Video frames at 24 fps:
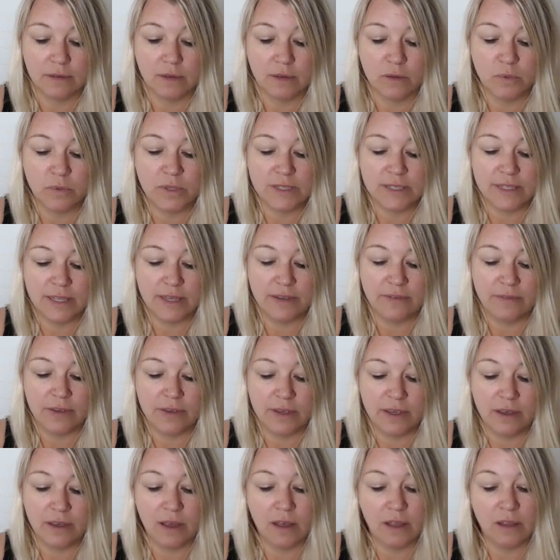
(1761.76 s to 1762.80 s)

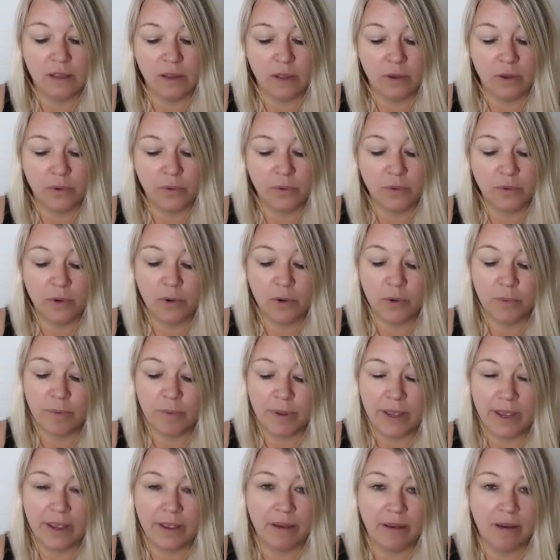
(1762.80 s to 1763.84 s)
Receiving a loan or
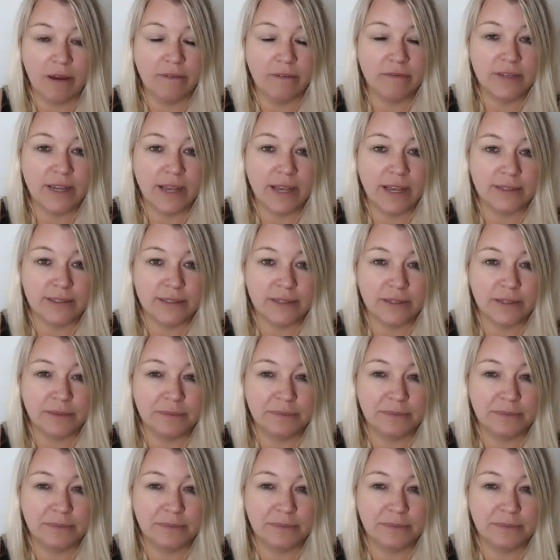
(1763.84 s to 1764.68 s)
paying off debts.